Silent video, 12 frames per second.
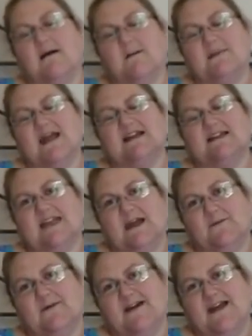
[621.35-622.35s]
I'm knackered
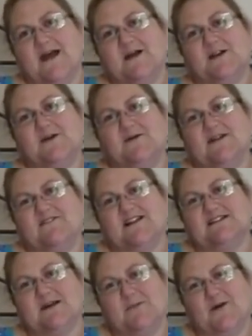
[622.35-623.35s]
now. Gonna go and have a
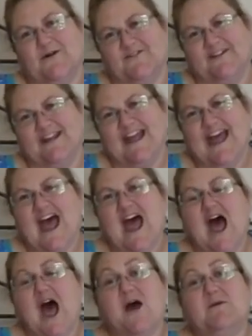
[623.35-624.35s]
nice cup of coffee.
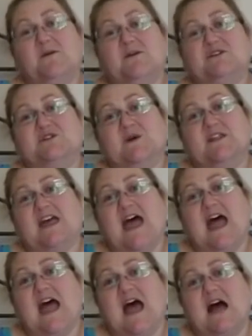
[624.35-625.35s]
I hope you enjoyed
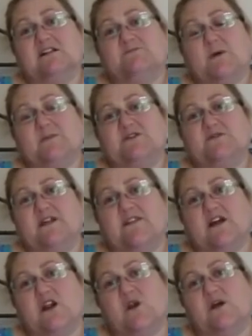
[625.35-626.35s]
that. I'll probably do
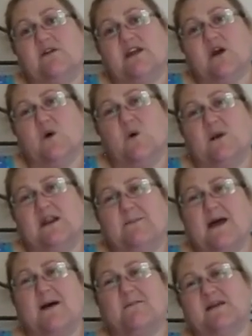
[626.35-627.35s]
another clothing haul in
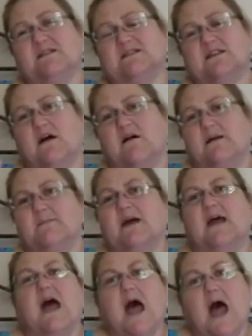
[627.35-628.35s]
about a month's time.
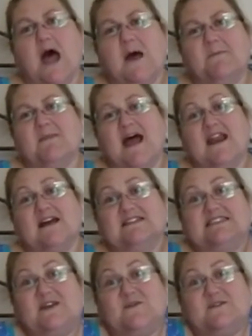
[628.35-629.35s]
And
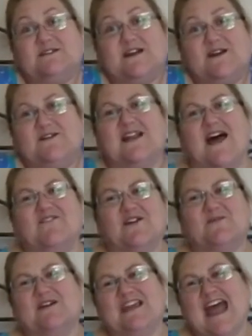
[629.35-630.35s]
I'll see you all soon. Have a
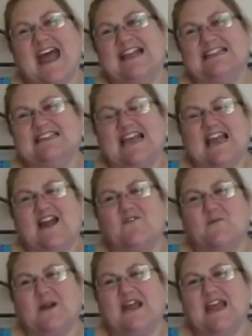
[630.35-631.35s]
good weekend. Take care,
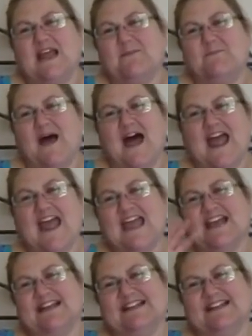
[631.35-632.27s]
everybody. Bye.